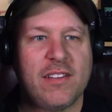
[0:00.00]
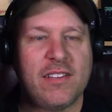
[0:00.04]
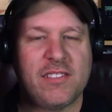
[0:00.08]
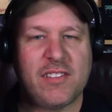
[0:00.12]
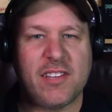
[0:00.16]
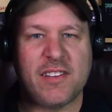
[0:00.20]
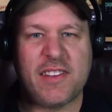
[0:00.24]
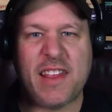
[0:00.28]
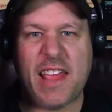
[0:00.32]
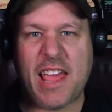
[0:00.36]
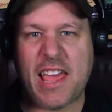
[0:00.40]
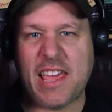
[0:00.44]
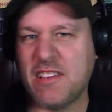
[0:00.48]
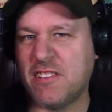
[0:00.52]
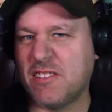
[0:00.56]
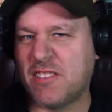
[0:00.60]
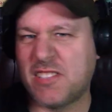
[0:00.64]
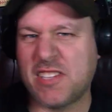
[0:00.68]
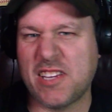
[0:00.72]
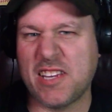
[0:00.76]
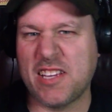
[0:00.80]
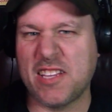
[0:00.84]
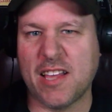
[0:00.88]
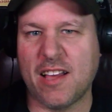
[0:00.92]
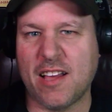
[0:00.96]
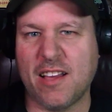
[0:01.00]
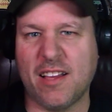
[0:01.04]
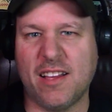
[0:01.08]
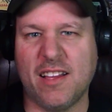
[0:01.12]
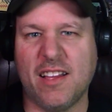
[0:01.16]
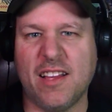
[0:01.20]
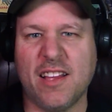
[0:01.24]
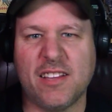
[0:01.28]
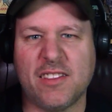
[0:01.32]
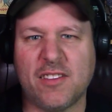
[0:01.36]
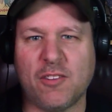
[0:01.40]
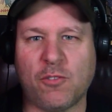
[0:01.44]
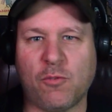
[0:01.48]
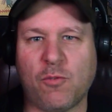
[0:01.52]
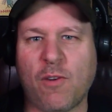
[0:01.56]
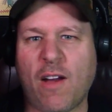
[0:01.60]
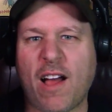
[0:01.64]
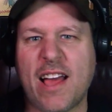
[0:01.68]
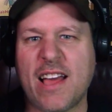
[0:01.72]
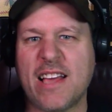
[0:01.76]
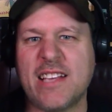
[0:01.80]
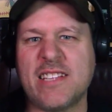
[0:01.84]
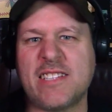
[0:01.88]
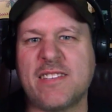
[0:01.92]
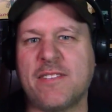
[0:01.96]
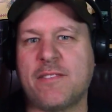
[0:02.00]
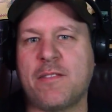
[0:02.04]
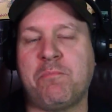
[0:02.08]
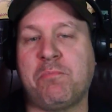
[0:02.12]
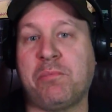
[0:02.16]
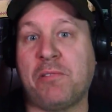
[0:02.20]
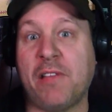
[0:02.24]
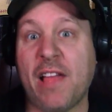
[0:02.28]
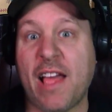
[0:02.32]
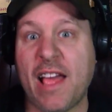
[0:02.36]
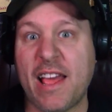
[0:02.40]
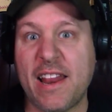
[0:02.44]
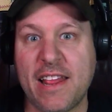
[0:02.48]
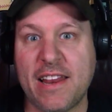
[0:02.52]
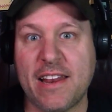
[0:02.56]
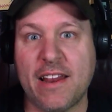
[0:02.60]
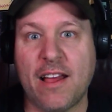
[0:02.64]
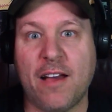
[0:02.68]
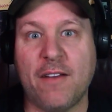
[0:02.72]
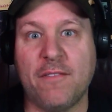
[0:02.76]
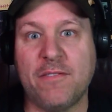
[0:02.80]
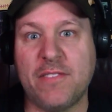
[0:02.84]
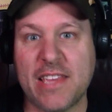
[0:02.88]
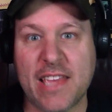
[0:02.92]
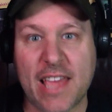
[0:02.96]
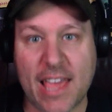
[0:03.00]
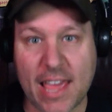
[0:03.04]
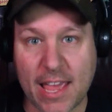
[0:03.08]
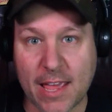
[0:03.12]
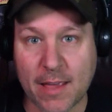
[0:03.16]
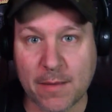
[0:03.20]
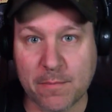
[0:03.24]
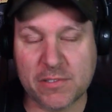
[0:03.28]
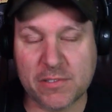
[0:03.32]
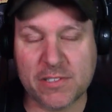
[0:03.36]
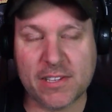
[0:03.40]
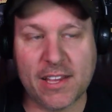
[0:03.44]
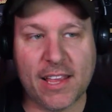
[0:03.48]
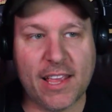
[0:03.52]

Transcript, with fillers: today you see the the rise of the planet of the apes.